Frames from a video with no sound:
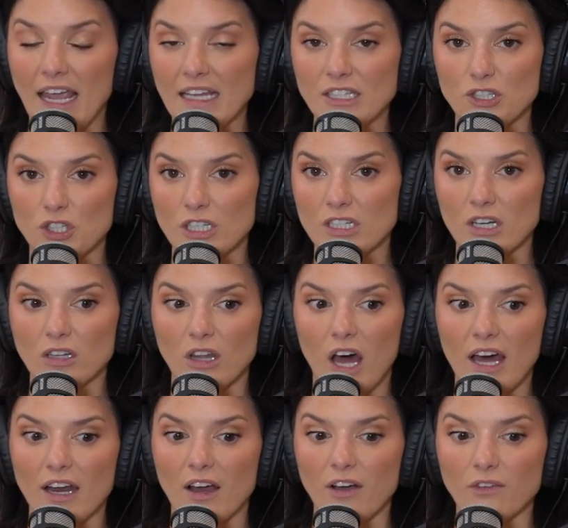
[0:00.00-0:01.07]
It's just a
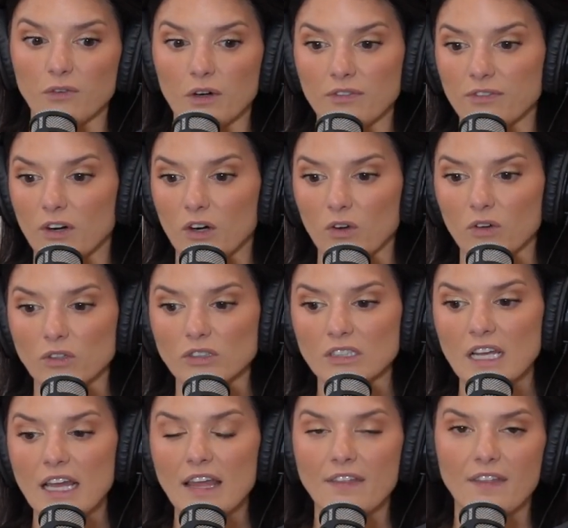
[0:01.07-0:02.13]
lot of referrals
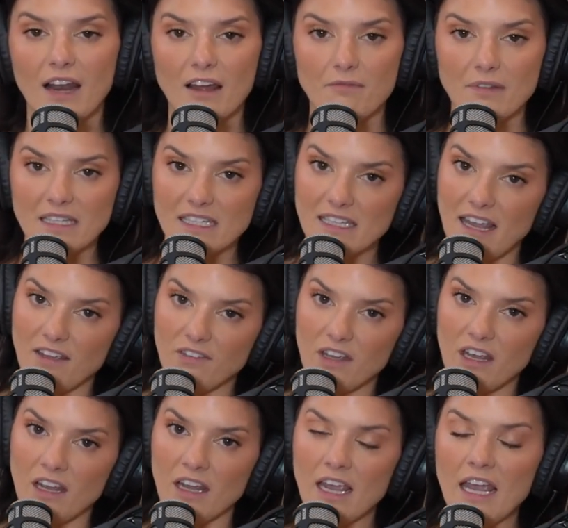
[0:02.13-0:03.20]
that I've been
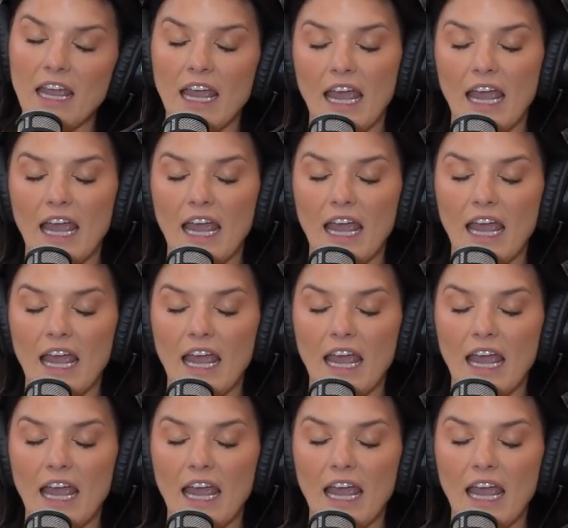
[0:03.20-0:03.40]
saving.